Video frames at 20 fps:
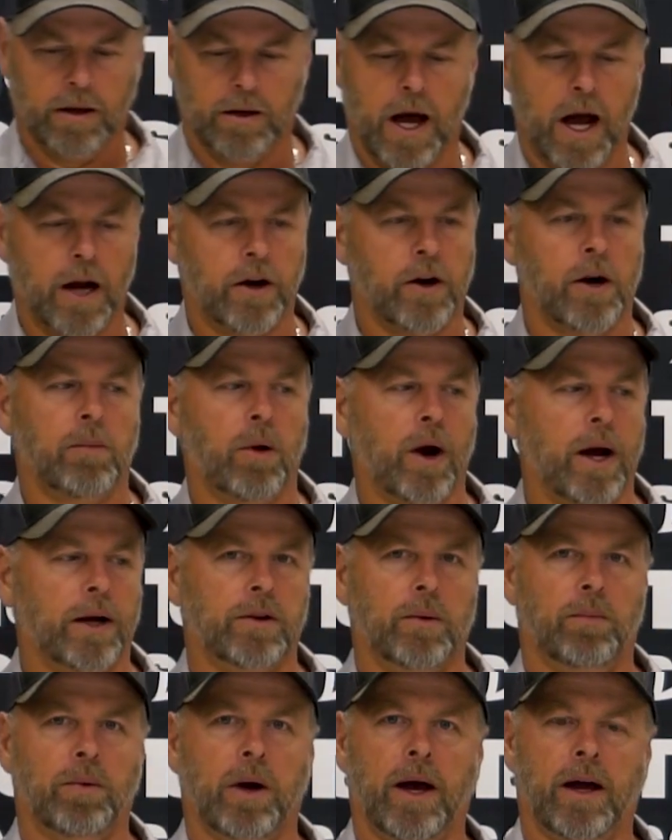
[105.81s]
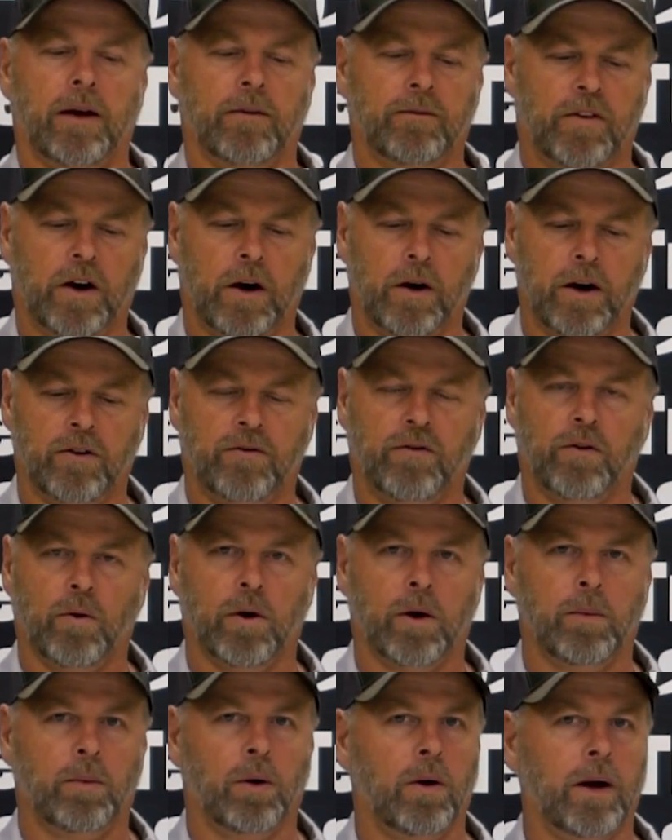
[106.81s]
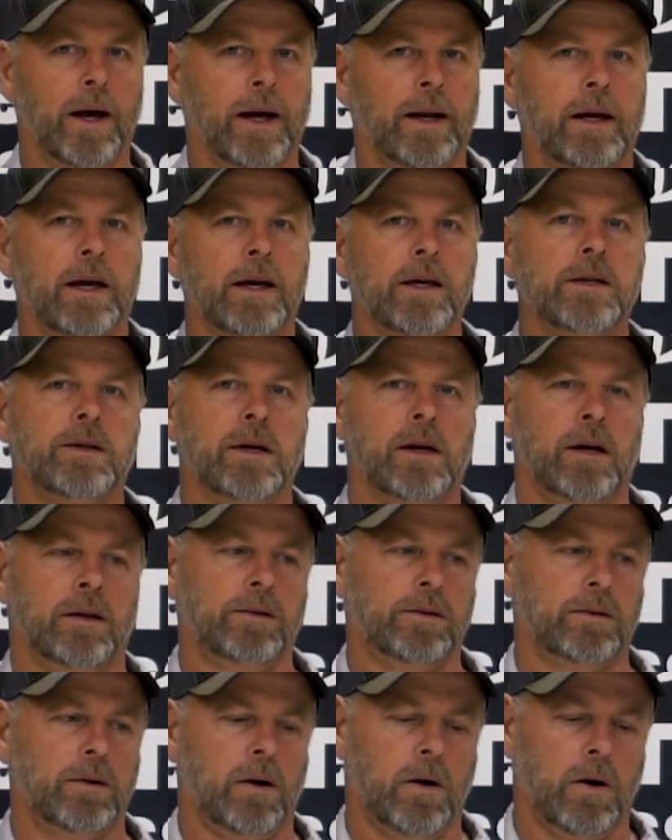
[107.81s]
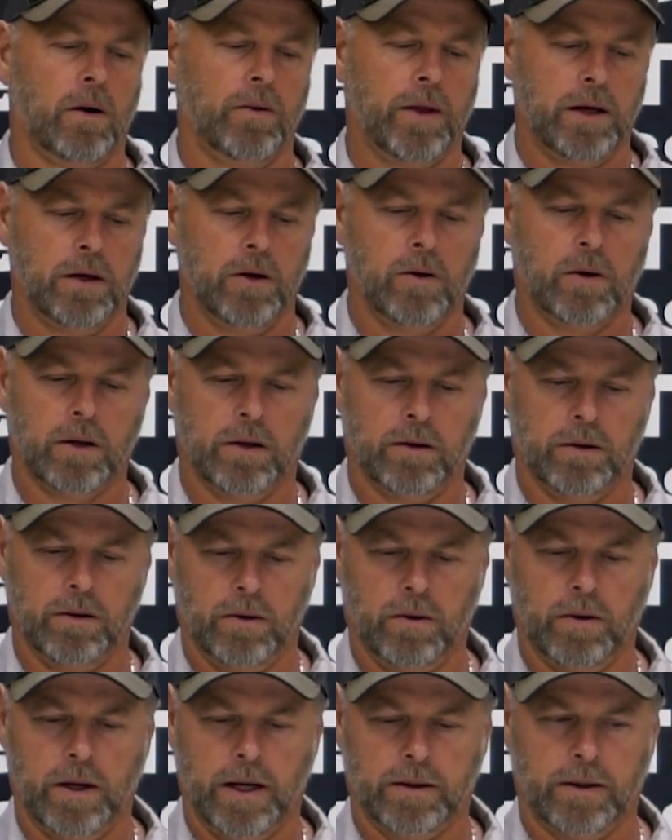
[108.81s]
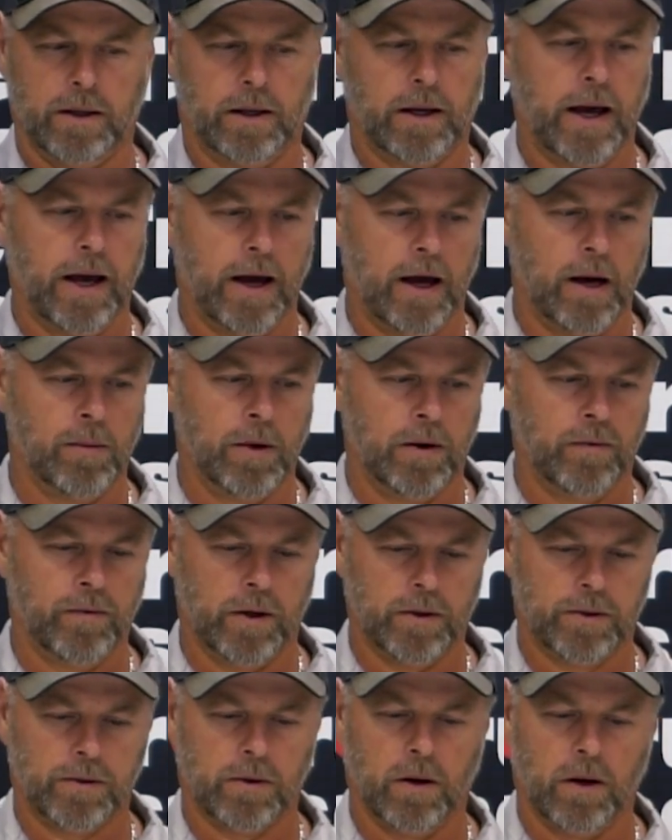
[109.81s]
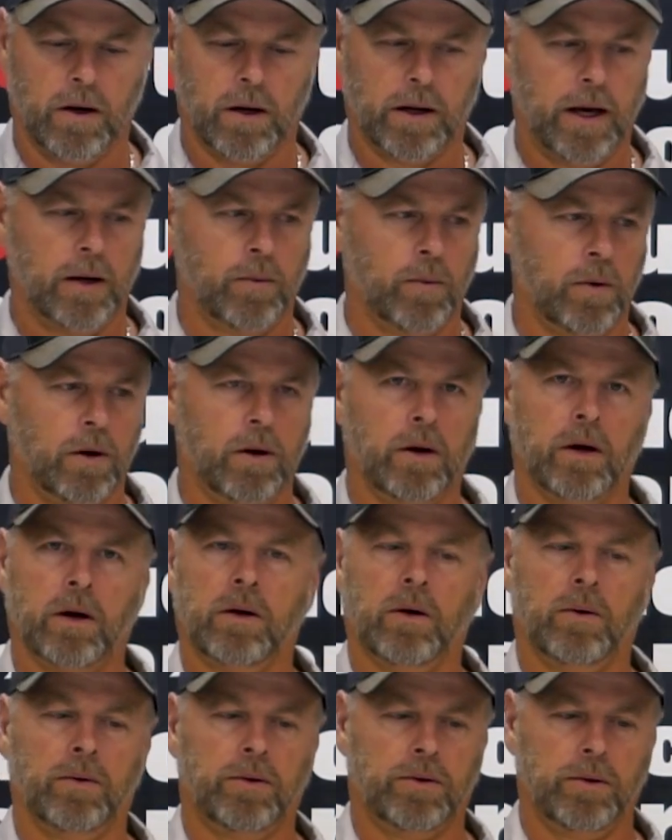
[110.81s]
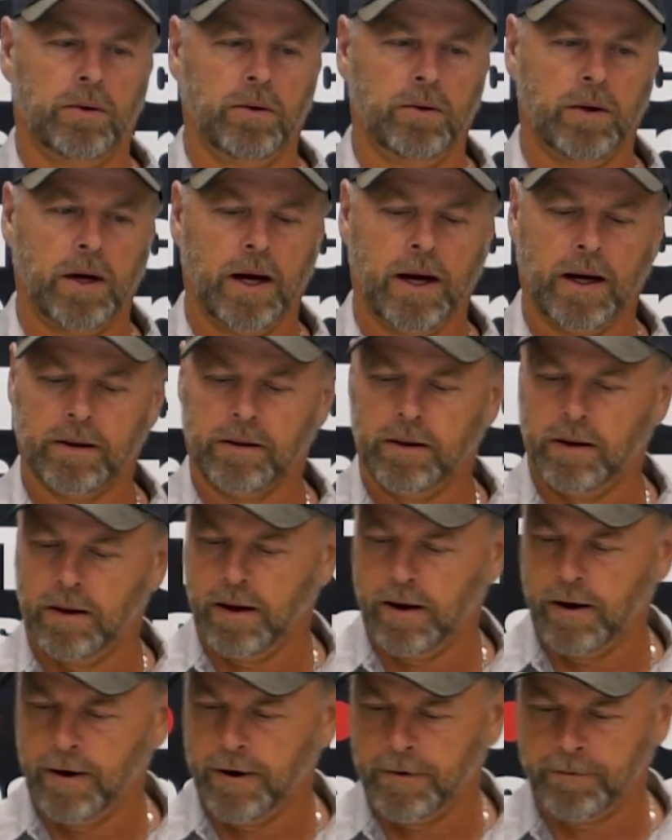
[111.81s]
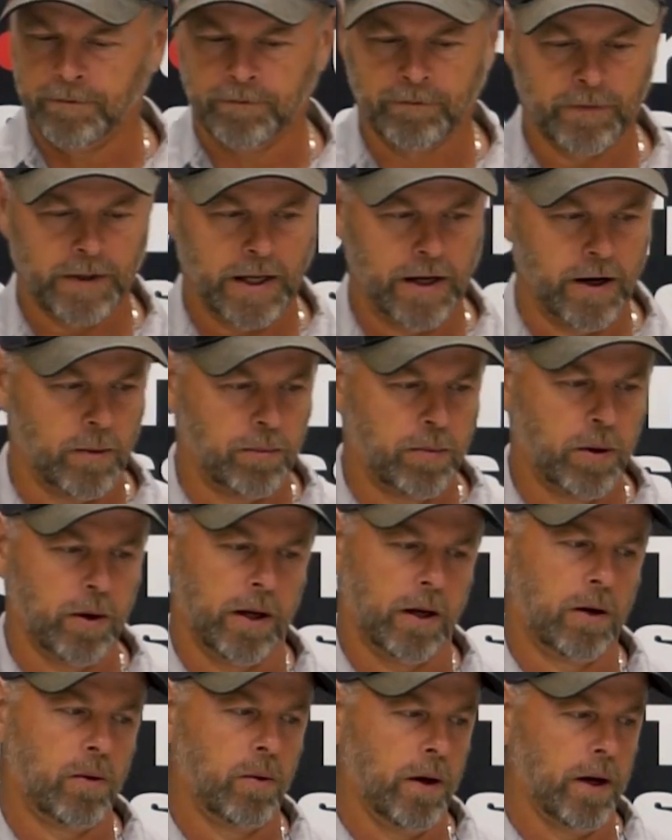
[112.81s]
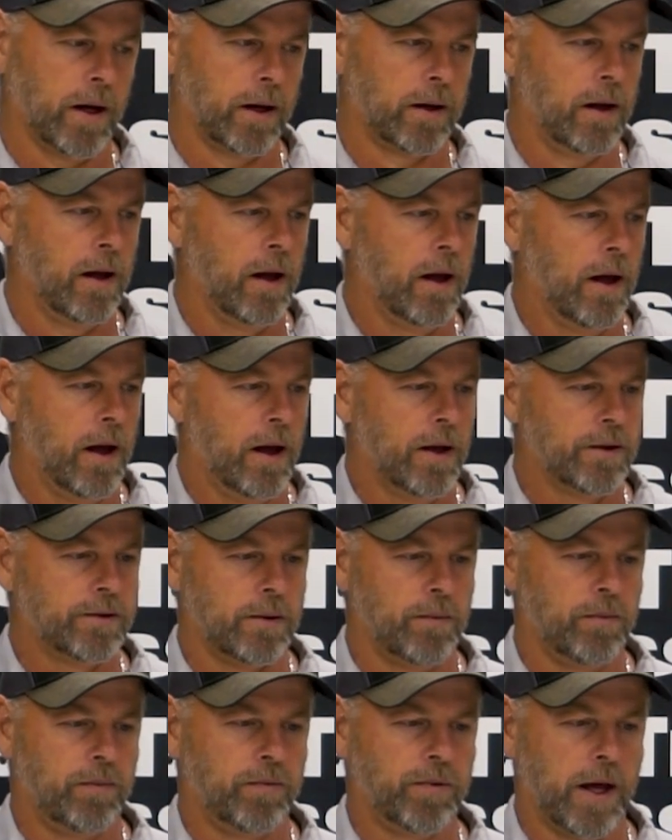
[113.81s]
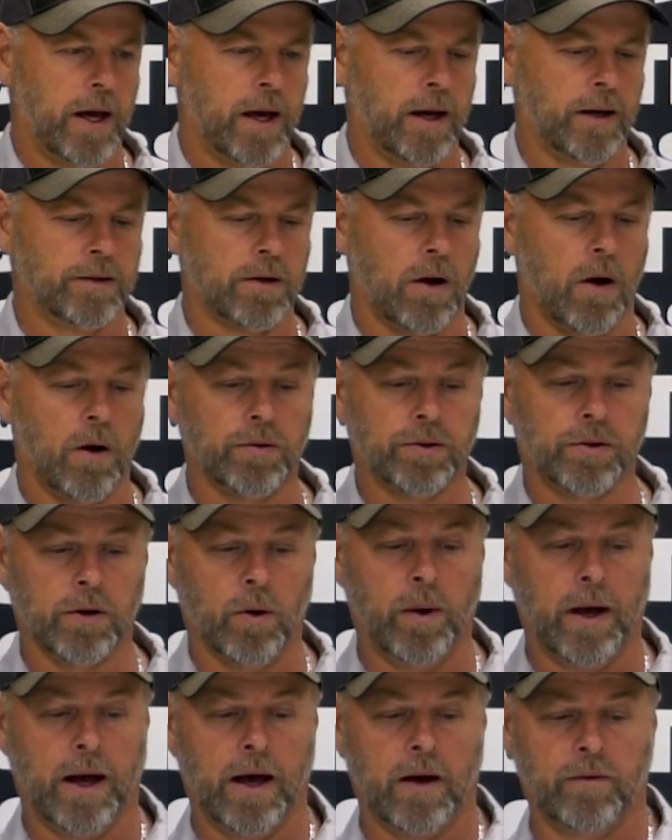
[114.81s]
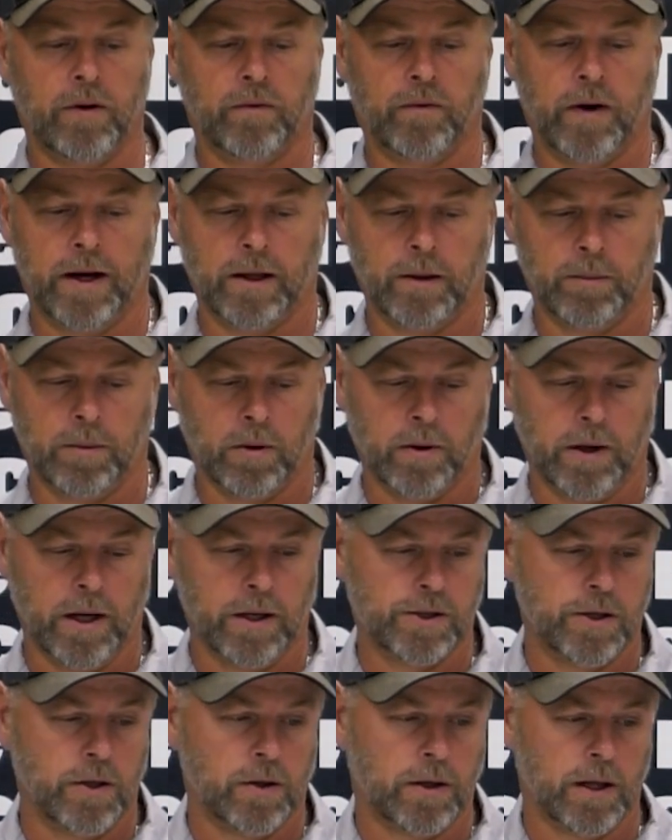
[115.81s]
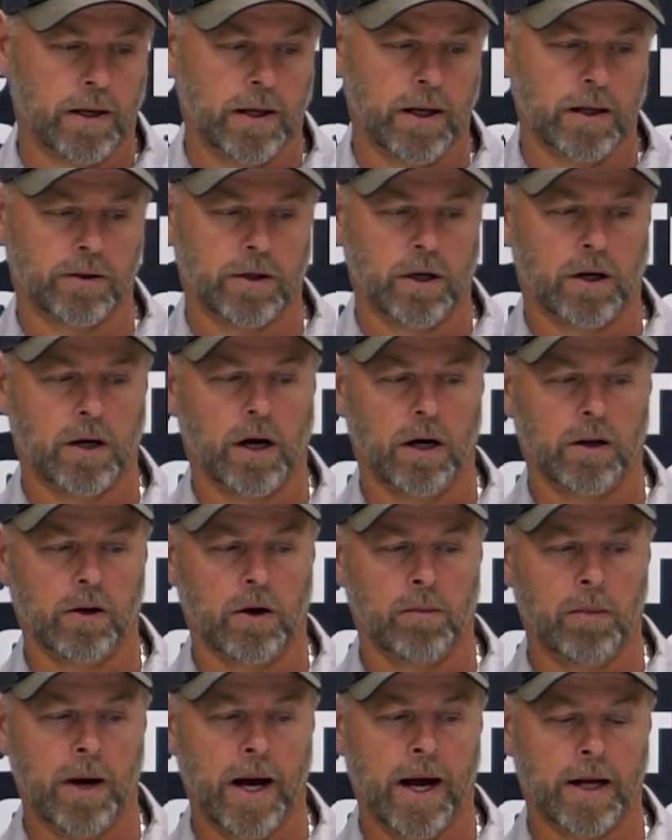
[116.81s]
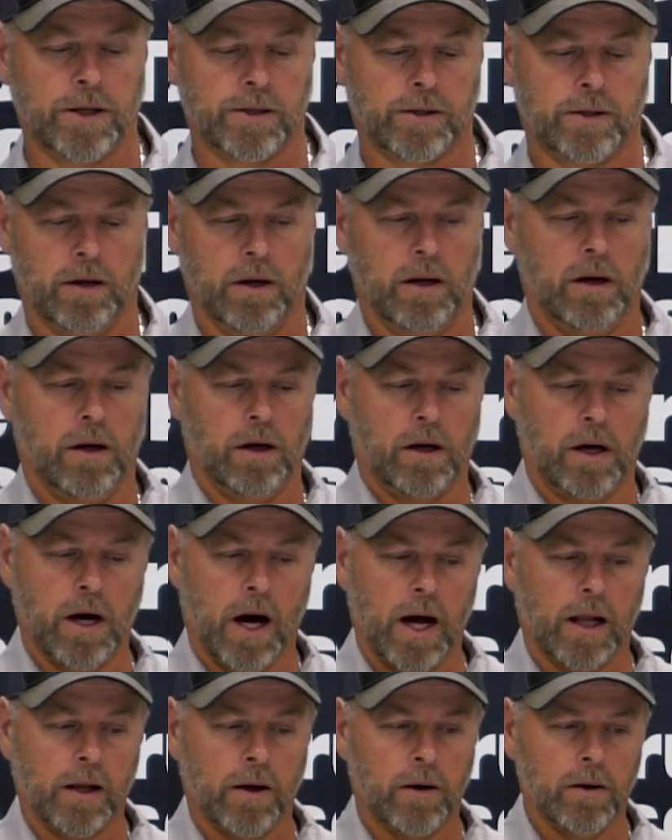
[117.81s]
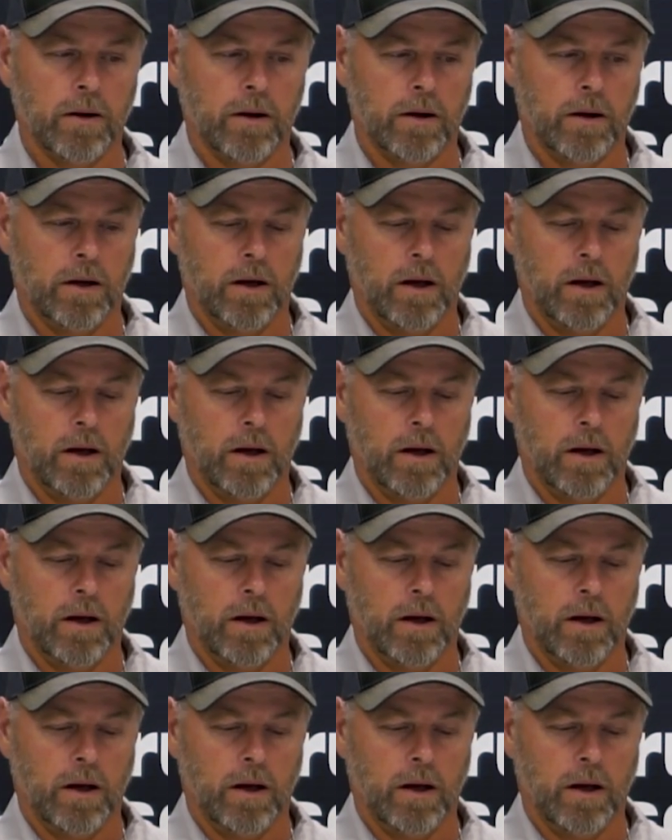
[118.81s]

not going to break the bank, very affordable and easy install that you can do in the cab of your truck, and we're going to go through that here pretty quick. Some things also we have available is you can get the color matched collar